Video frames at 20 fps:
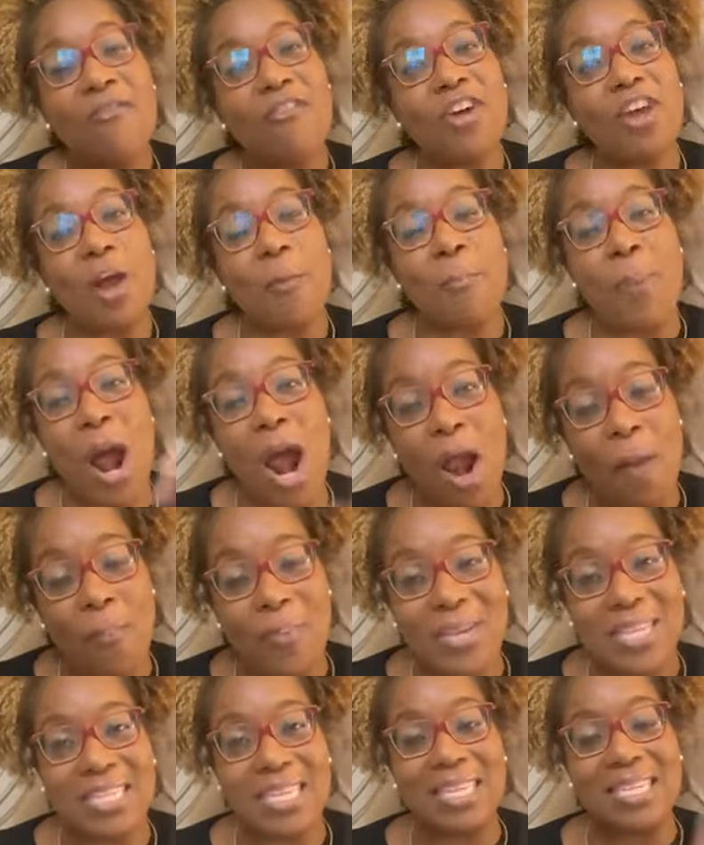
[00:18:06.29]
for the
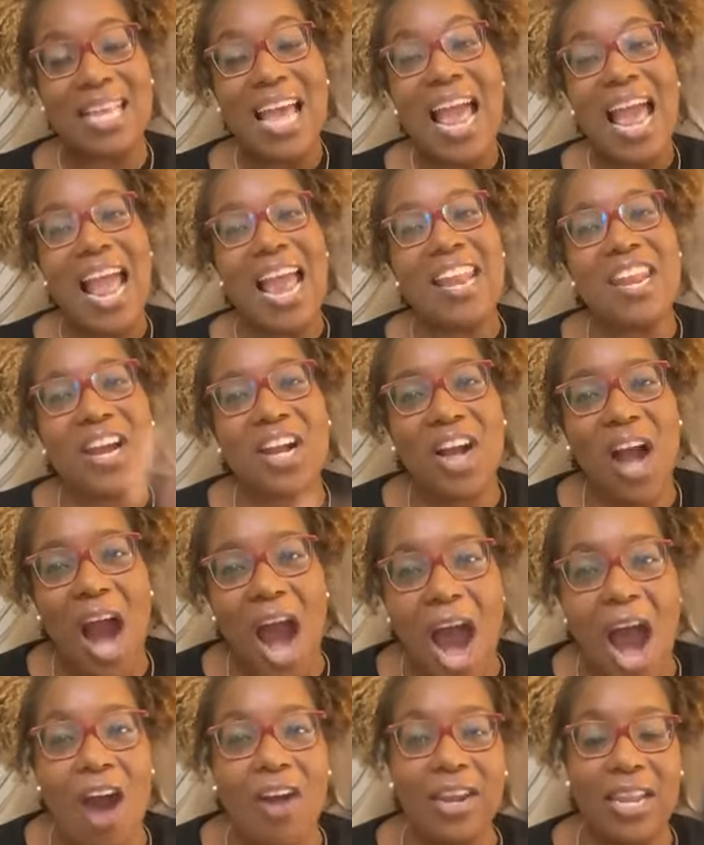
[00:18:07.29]
purposes and the
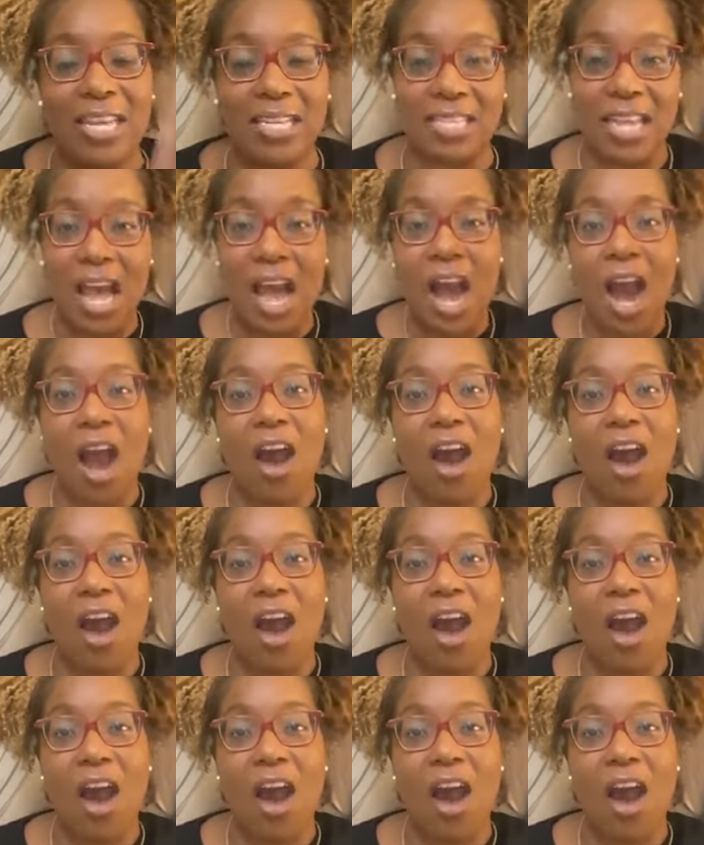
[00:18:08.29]
callings